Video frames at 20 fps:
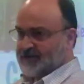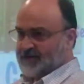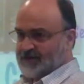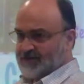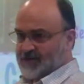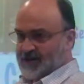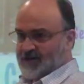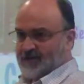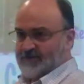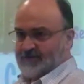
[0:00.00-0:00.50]

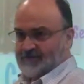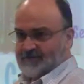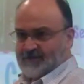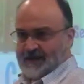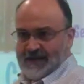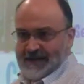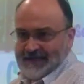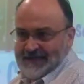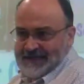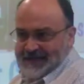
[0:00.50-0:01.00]
So
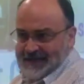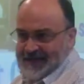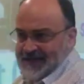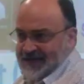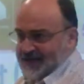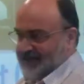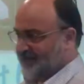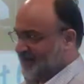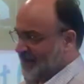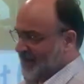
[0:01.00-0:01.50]
it's
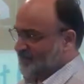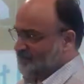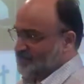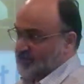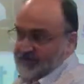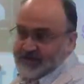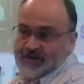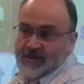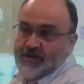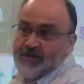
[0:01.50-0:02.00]
kind of that, but
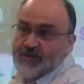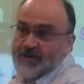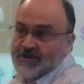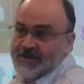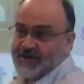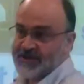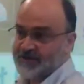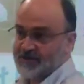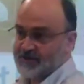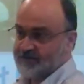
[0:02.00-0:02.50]
it's a
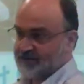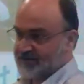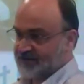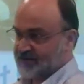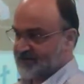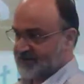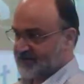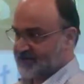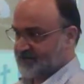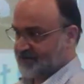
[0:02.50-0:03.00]
32-bit
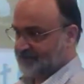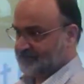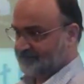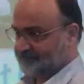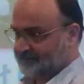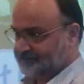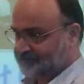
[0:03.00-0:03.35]
system.